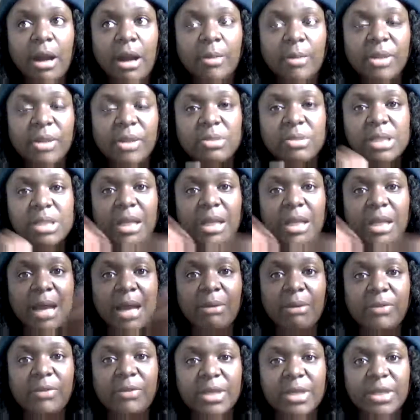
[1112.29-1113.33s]
he was
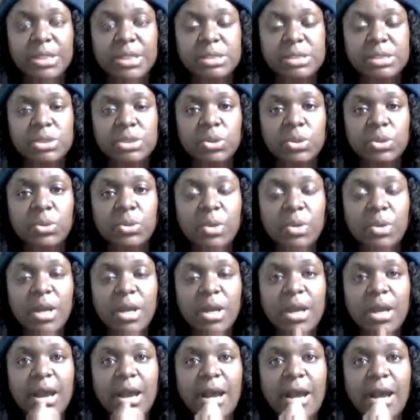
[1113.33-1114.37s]
allowing this to
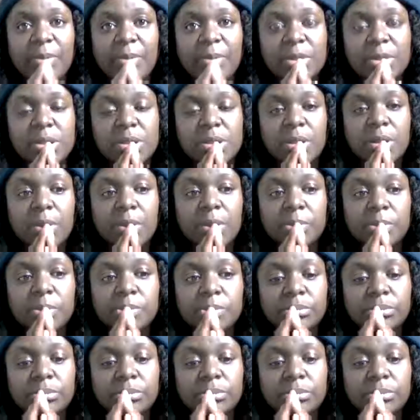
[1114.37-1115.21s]
happen to them?